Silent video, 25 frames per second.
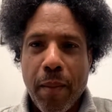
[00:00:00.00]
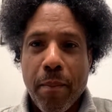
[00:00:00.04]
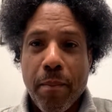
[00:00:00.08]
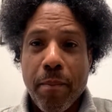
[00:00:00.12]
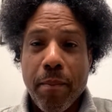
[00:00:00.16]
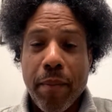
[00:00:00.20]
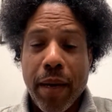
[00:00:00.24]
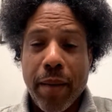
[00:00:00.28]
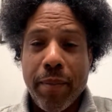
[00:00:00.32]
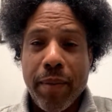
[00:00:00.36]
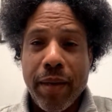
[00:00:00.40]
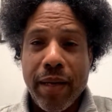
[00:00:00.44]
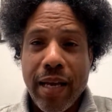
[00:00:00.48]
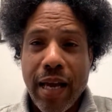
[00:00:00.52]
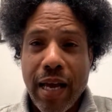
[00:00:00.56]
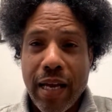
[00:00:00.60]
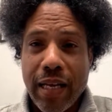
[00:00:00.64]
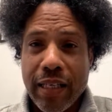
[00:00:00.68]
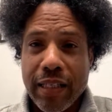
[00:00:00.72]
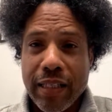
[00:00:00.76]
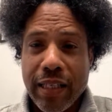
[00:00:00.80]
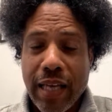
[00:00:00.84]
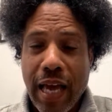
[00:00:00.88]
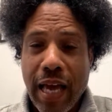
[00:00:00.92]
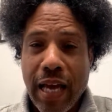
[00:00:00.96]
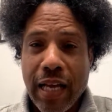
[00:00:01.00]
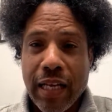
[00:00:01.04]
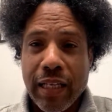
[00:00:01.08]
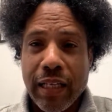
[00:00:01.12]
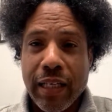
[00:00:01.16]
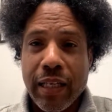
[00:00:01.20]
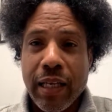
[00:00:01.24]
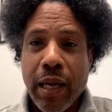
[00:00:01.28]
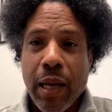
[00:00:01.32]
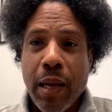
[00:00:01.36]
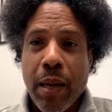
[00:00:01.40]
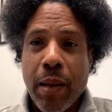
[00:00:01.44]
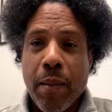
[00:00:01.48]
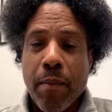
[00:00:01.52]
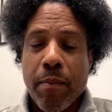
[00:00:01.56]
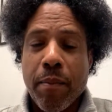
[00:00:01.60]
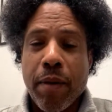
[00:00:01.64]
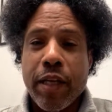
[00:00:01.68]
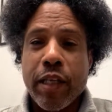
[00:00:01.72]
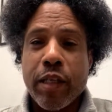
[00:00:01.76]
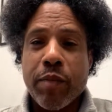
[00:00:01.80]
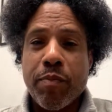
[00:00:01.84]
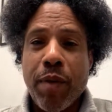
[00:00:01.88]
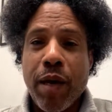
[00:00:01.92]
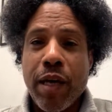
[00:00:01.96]
Maybe not exactly, but
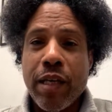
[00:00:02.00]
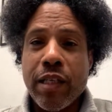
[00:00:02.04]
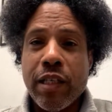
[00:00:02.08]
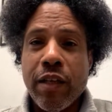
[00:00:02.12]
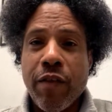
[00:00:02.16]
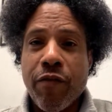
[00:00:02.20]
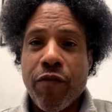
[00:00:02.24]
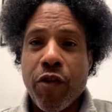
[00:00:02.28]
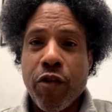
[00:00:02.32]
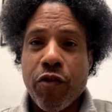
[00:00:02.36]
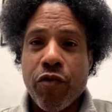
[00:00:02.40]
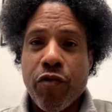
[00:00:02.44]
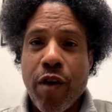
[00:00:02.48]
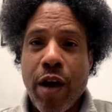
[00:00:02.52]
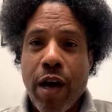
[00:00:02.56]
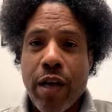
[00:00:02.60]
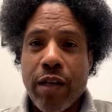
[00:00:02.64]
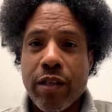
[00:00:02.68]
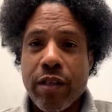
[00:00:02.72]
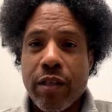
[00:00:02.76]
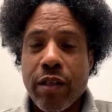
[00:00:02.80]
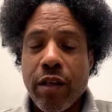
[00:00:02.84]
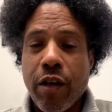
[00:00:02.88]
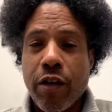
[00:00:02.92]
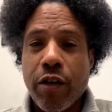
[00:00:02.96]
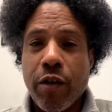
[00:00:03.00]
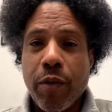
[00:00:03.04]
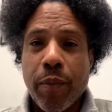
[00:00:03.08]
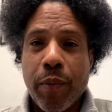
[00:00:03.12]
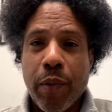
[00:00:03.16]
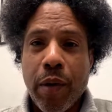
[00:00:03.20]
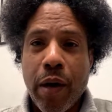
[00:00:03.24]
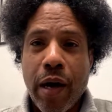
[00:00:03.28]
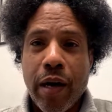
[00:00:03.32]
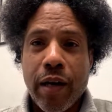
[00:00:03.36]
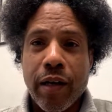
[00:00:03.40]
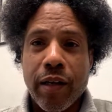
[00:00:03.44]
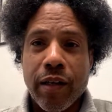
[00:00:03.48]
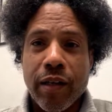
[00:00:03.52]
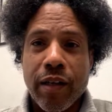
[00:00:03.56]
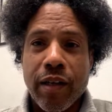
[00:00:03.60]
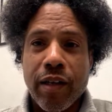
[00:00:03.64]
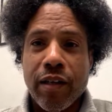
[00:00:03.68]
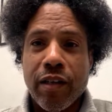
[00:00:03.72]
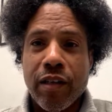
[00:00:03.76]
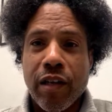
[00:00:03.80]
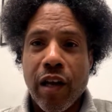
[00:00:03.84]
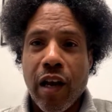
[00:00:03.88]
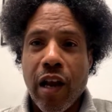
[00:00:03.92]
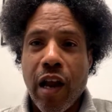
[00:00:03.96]
especially if you're trying to sell your product
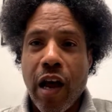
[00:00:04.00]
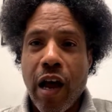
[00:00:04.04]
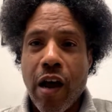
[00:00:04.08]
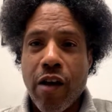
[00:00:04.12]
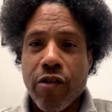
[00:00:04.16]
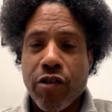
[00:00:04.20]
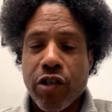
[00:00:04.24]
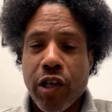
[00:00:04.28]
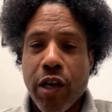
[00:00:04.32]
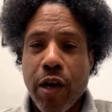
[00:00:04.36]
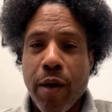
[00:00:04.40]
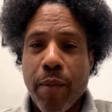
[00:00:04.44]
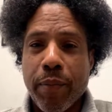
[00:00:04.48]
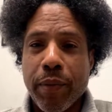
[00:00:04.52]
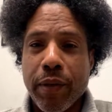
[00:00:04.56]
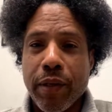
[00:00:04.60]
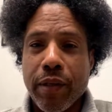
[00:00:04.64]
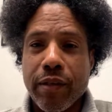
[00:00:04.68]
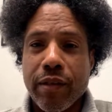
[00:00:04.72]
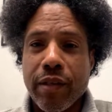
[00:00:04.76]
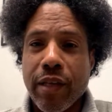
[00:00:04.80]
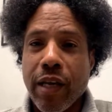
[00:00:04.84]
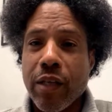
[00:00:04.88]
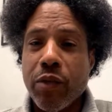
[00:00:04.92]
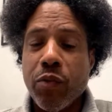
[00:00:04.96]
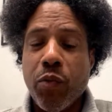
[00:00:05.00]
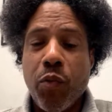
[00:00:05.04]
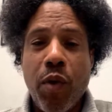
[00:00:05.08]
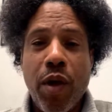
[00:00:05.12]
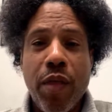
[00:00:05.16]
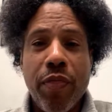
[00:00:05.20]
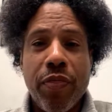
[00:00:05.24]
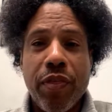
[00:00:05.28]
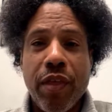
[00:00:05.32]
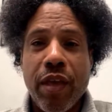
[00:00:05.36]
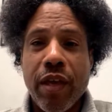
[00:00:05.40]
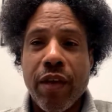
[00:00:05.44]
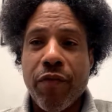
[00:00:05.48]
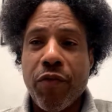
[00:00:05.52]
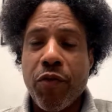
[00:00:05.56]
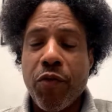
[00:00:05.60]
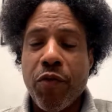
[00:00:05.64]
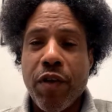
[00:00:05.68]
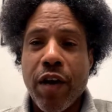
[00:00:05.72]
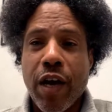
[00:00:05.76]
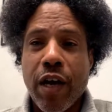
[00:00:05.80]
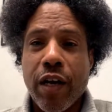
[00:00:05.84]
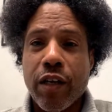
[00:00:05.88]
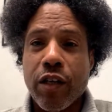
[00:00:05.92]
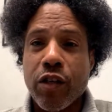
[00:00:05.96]
to large companies. That's one thing if you've
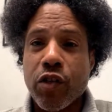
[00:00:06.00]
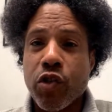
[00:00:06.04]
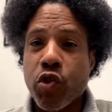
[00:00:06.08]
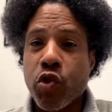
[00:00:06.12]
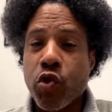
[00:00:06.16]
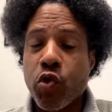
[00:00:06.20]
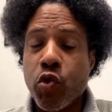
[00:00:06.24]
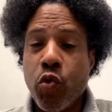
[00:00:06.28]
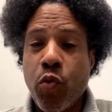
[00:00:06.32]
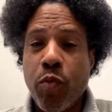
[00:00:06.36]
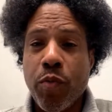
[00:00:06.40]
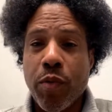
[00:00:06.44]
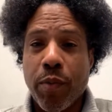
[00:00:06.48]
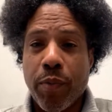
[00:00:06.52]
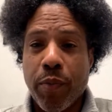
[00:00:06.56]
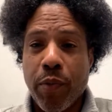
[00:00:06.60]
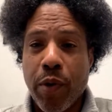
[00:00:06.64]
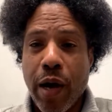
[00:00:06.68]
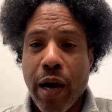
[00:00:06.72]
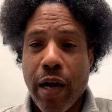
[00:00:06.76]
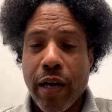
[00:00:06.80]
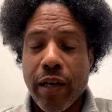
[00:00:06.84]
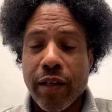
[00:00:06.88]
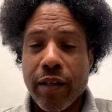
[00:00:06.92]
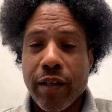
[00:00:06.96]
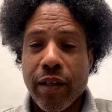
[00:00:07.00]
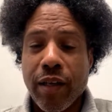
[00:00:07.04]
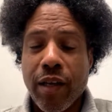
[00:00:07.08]
got a consumer product.